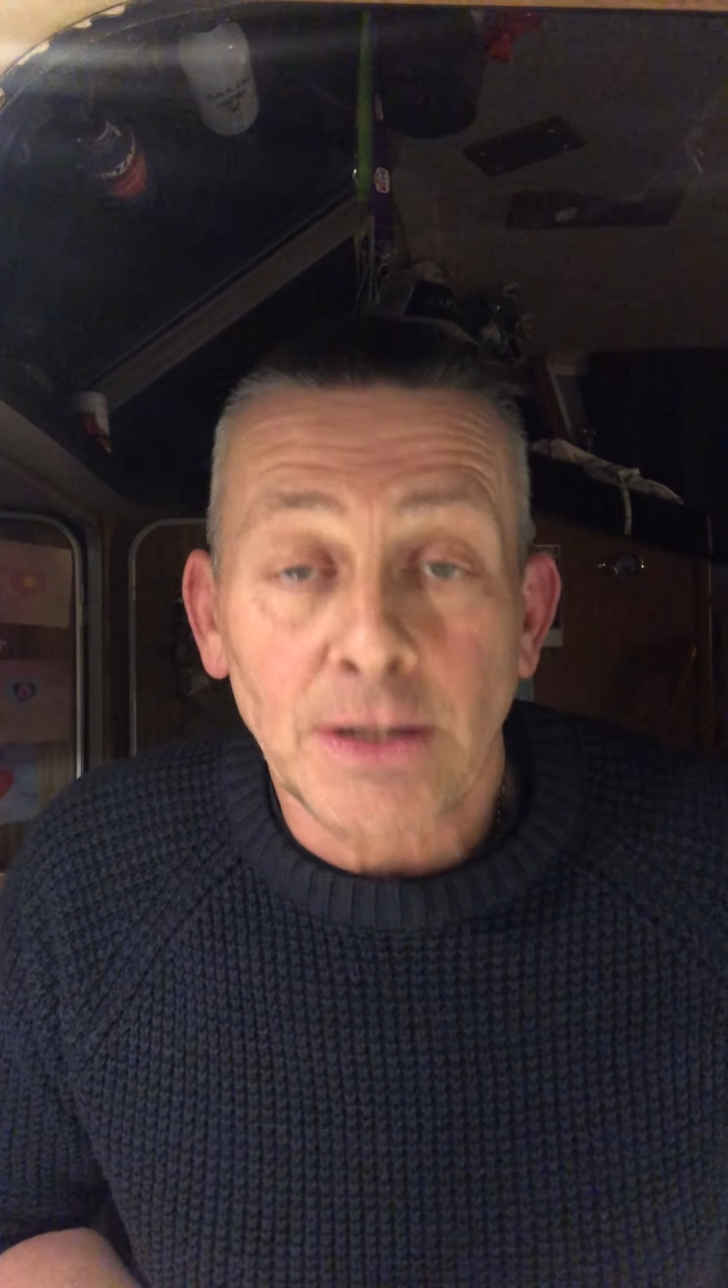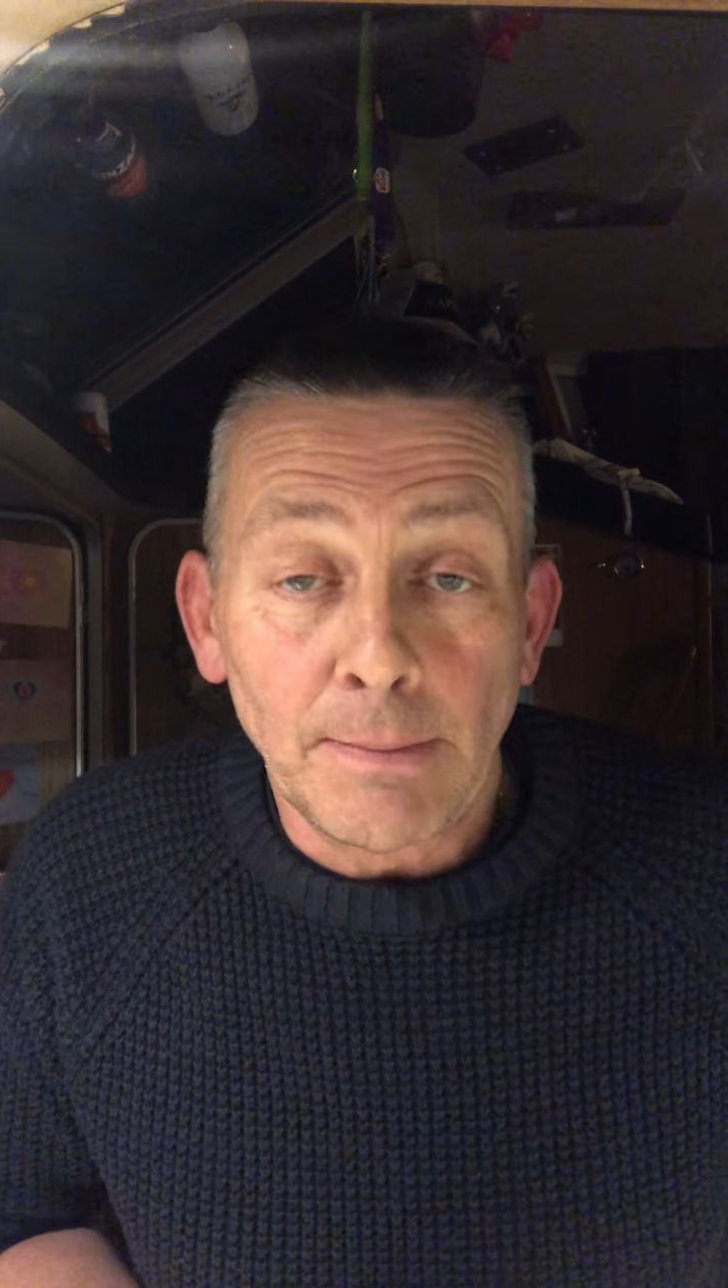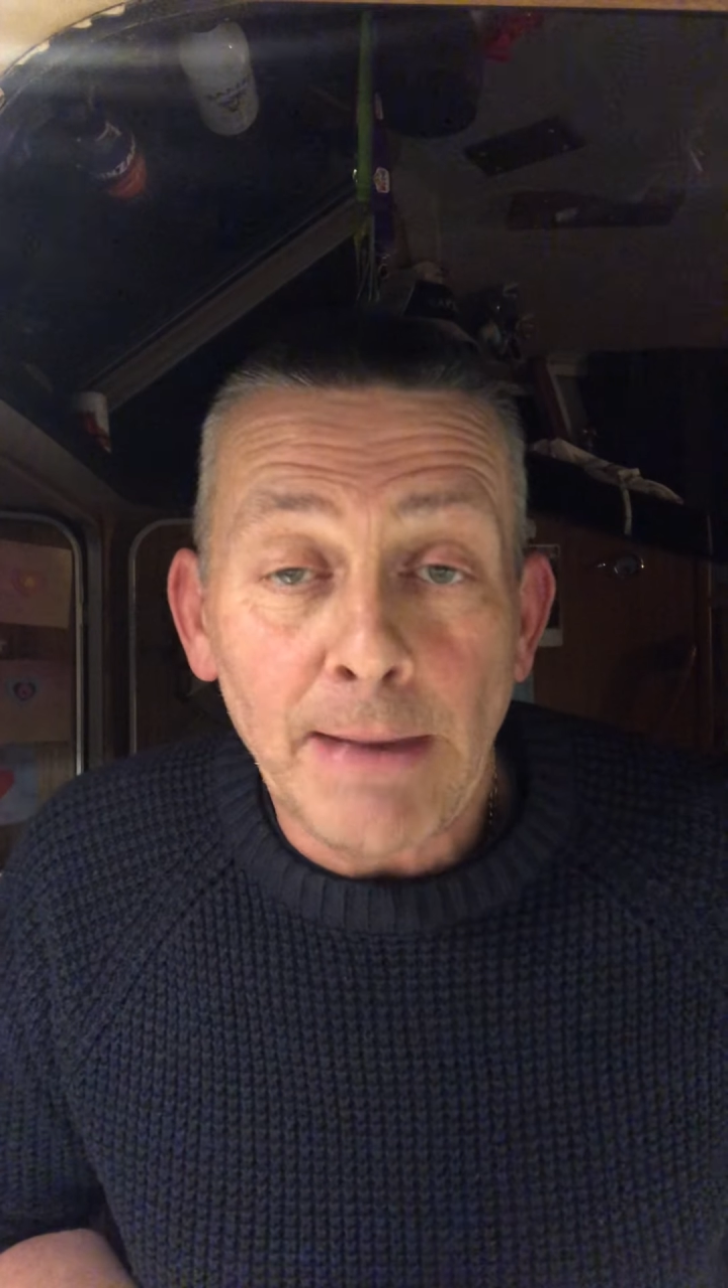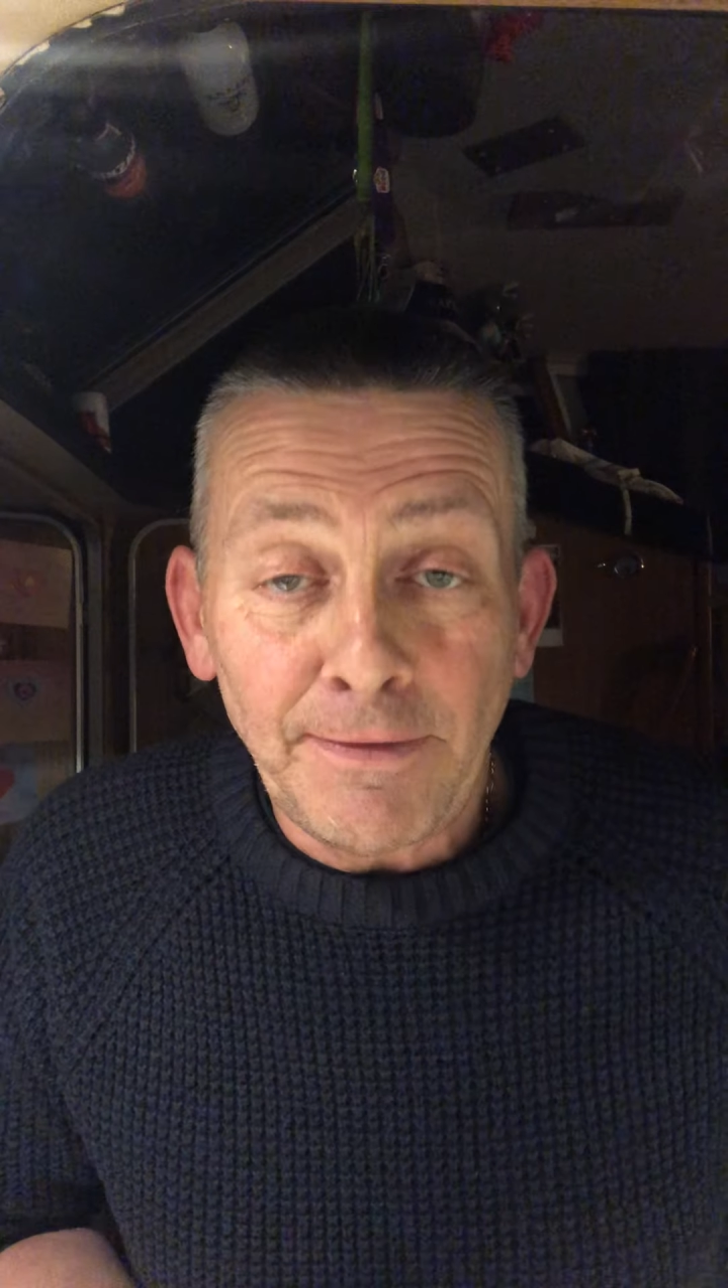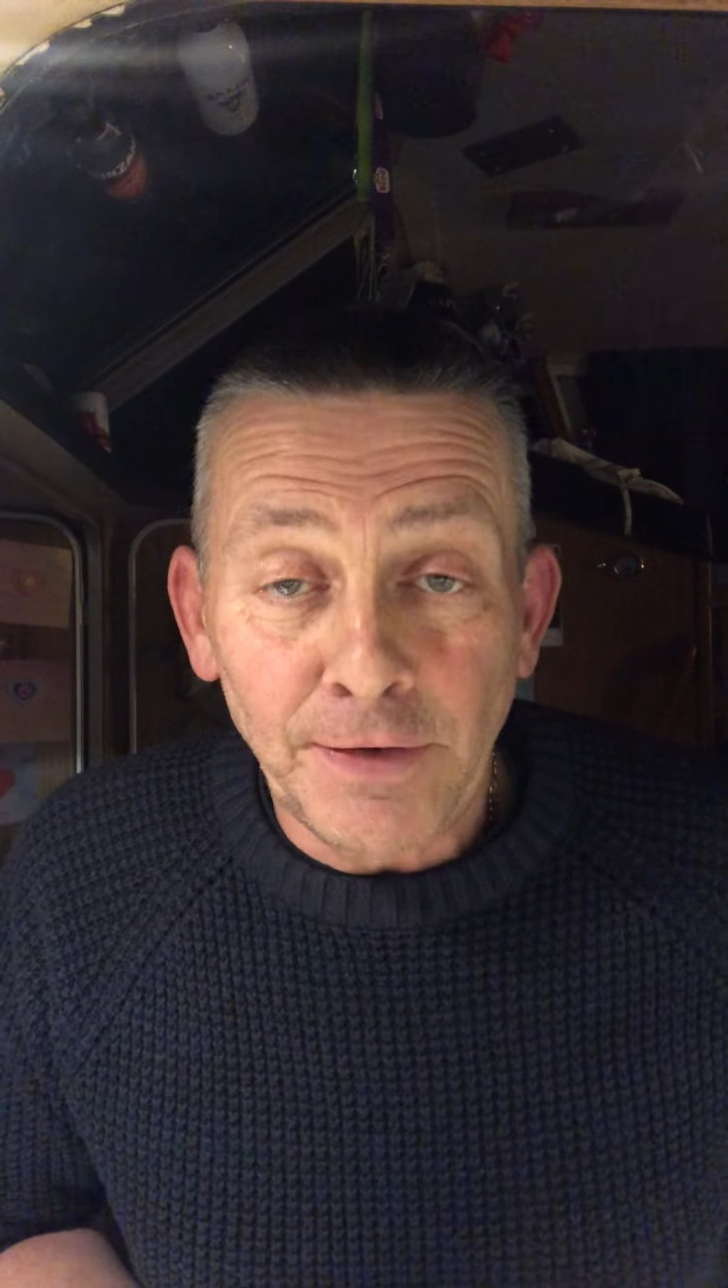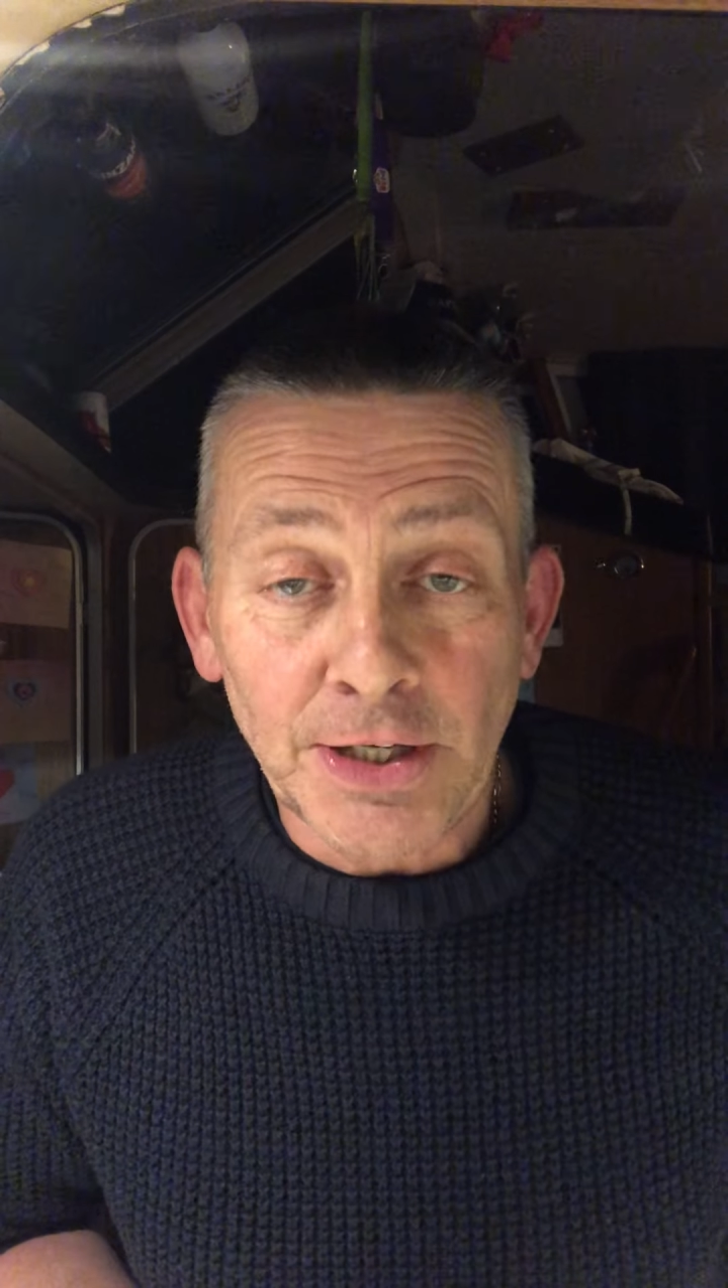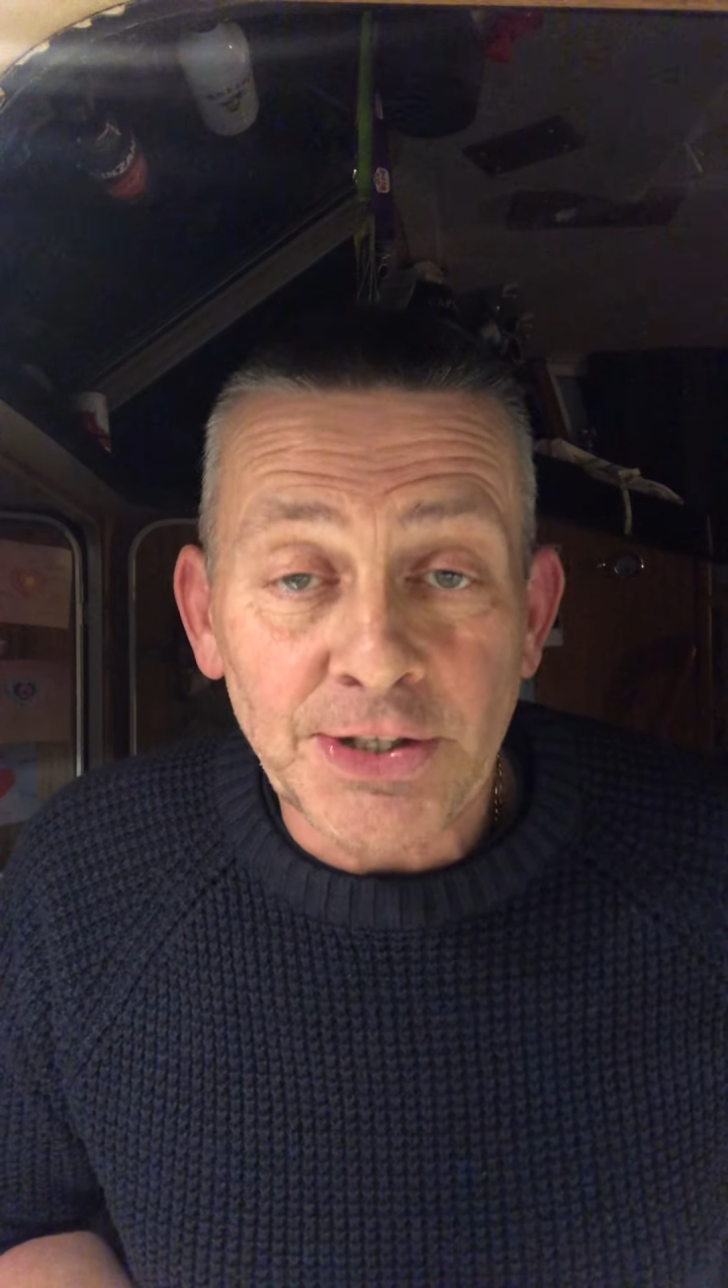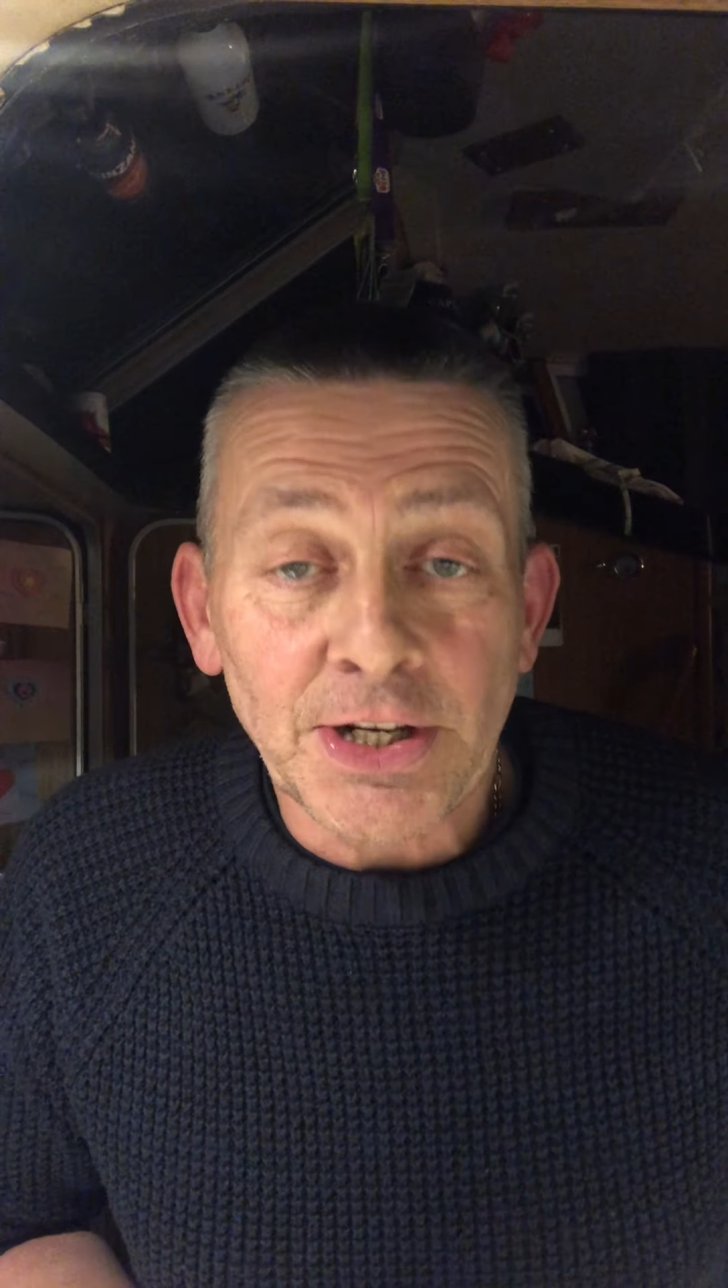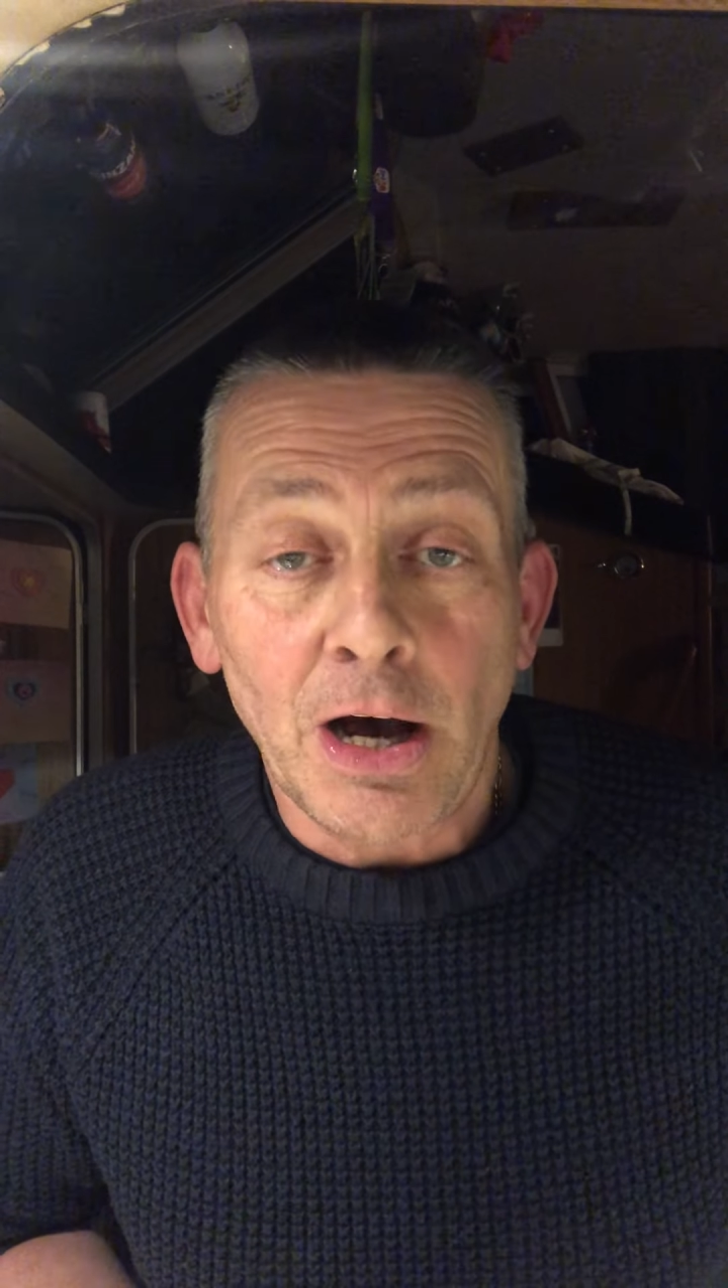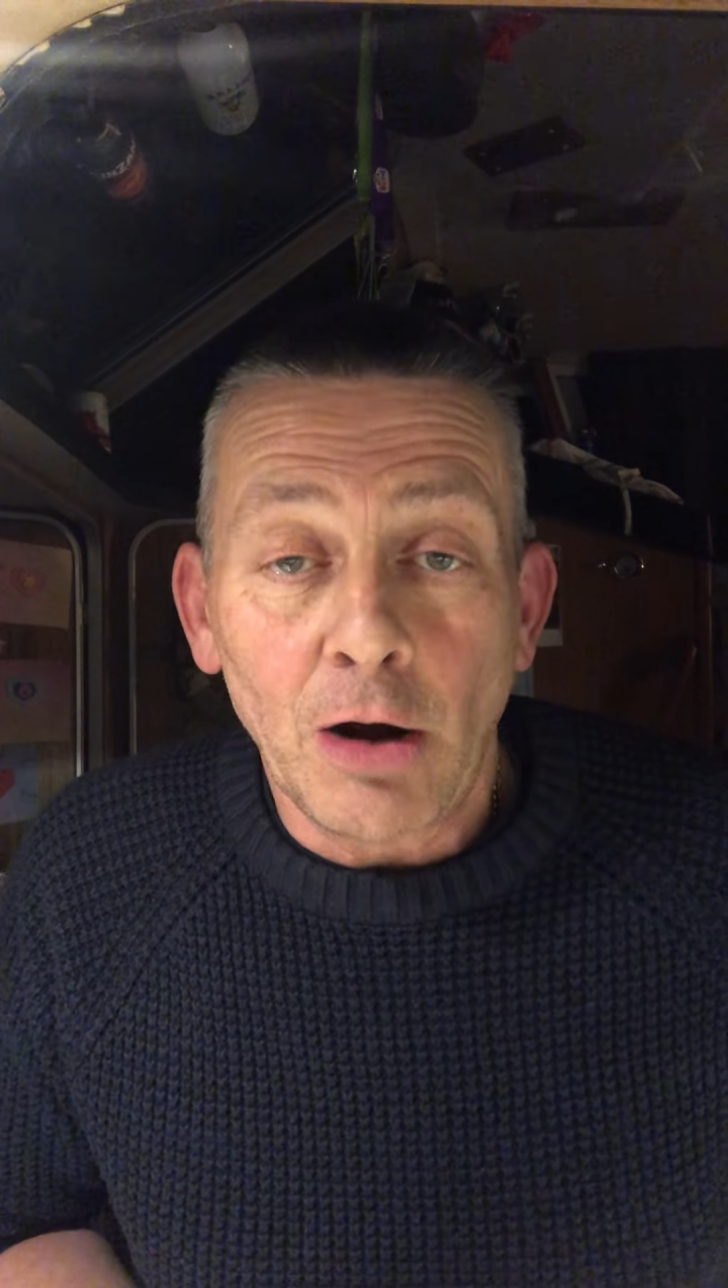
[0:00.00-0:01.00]
the
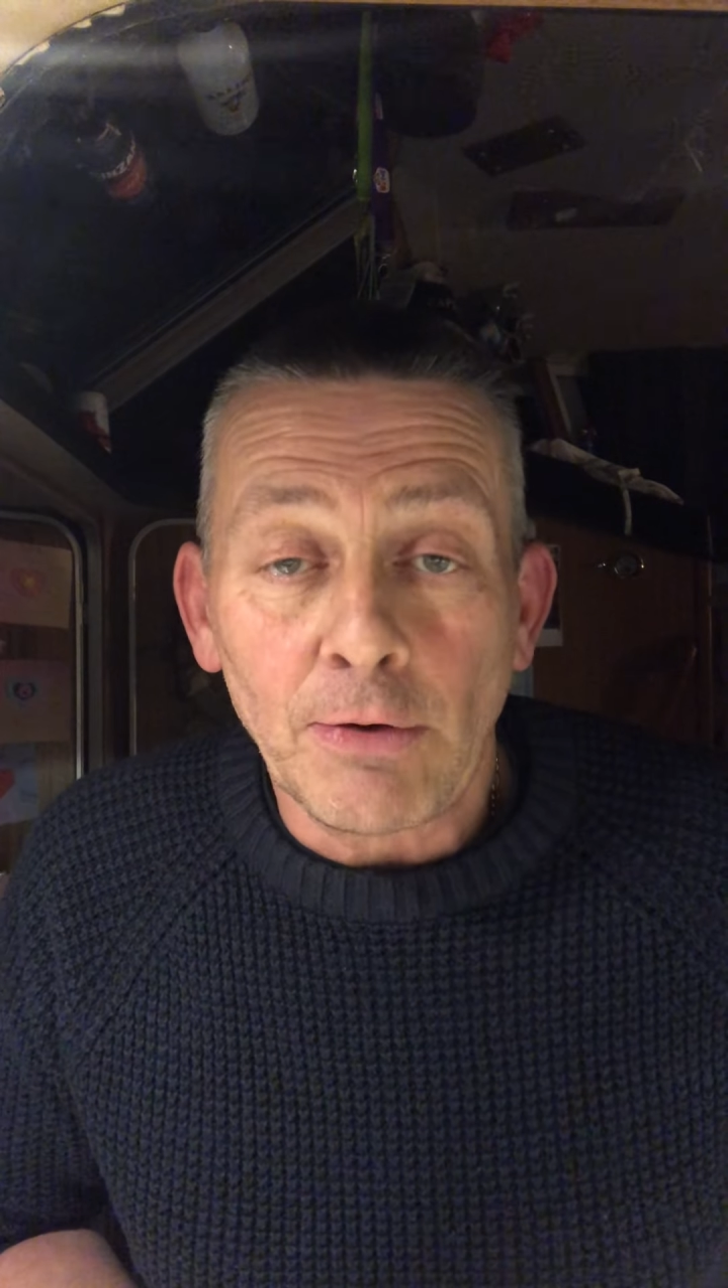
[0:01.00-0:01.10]
mufflers are